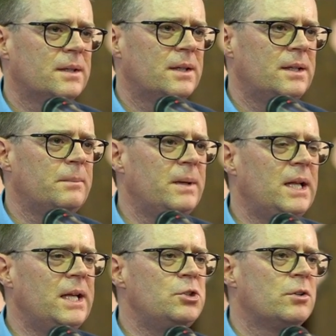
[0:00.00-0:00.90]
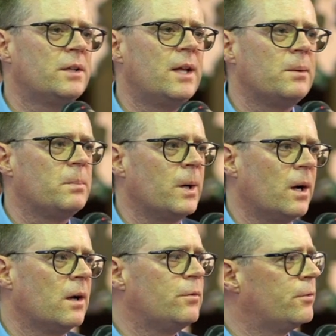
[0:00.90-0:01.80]
Let me lead you in that
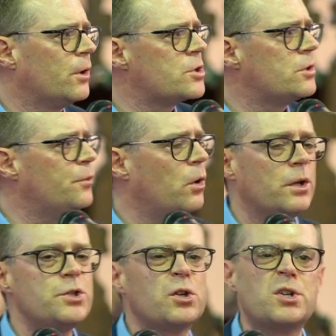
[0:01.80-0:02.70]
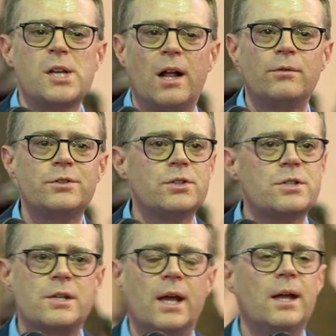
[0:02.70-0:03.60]
prayer. If first of all, it's yourself.
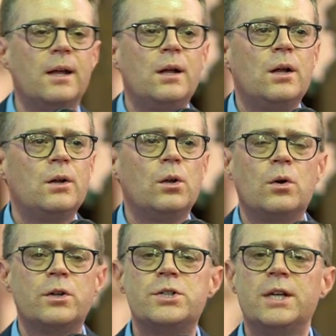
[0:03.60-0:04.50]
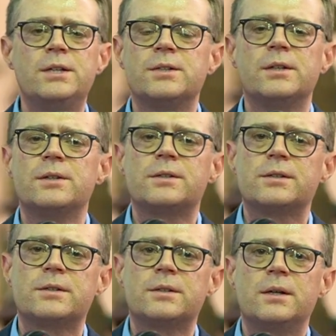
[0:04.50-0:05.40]
Just say, Lord
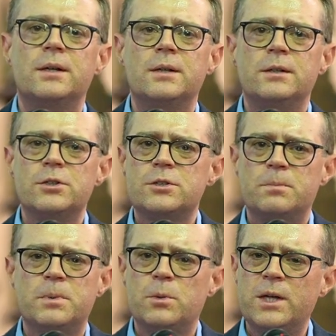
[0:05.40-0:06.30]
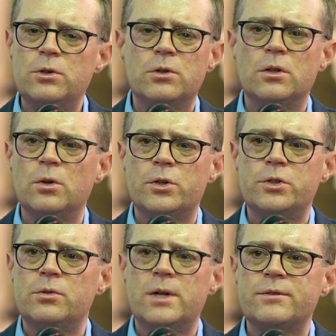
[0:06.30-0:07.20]
Jesus, just between you and the Lord.
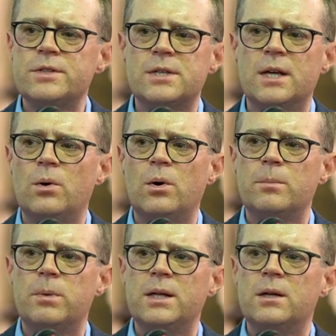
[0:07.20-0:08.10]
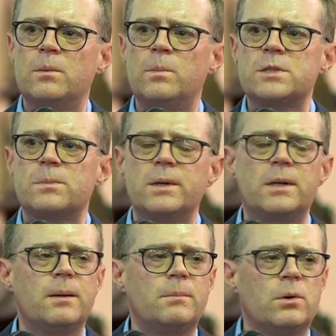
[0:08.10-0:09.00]
You don't have to say it audibly. You can whisper it to him.